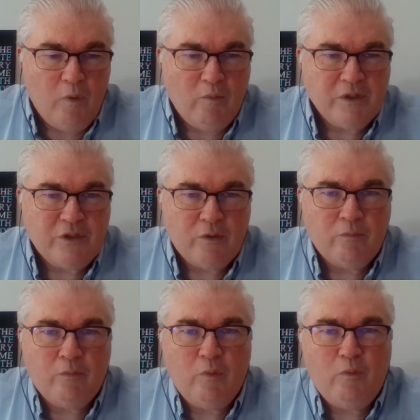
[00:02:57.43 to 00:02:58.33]
What
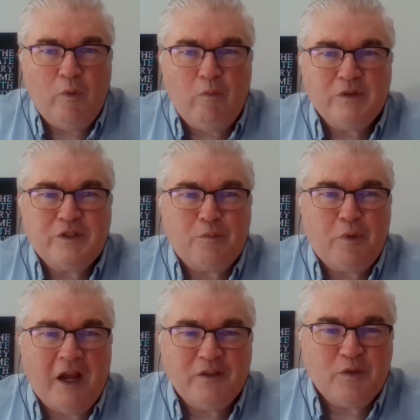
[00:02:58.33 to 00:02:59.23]
was
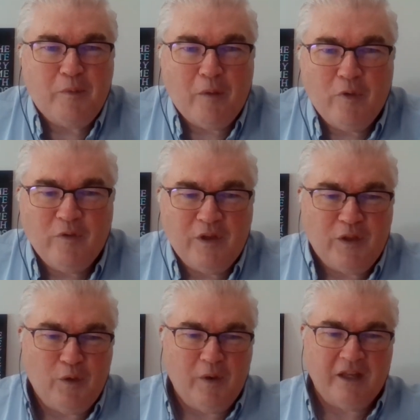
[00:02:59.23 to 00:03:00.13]
surprised you about moving to
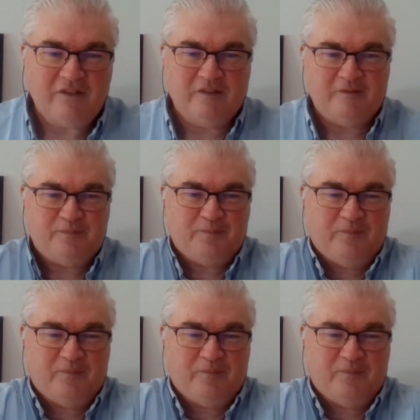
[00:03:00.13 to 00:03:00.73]
the U.S.?